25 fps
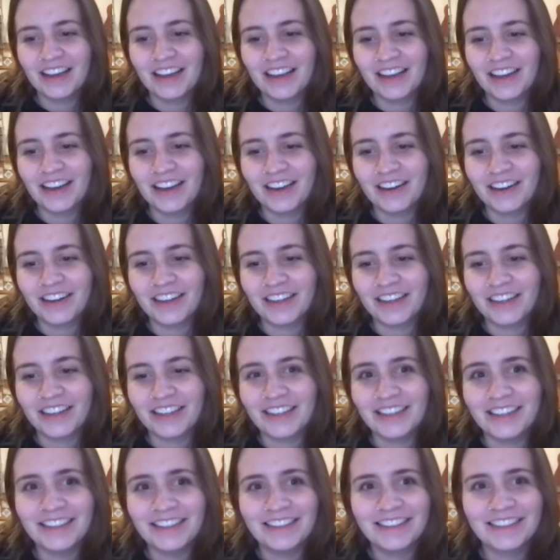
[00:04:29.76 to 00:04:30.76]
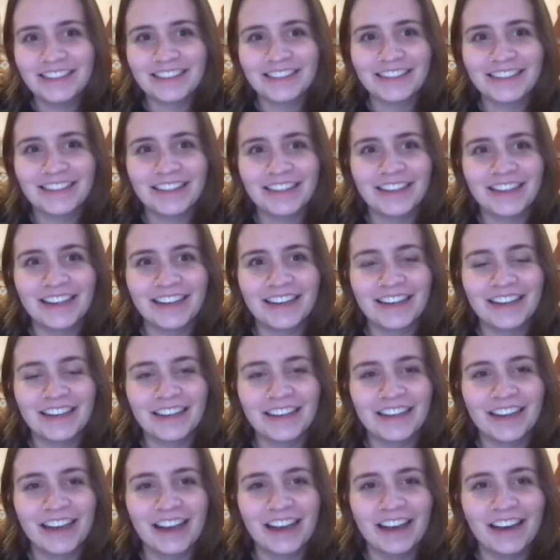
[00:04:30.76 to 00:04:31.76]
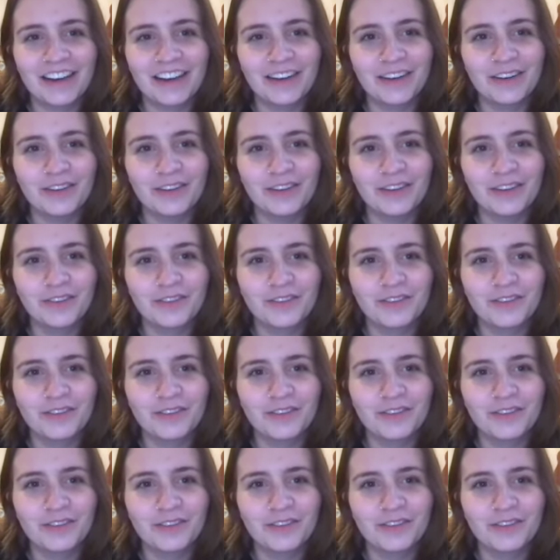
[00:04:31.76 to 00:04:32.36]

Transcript: I eat, and then I have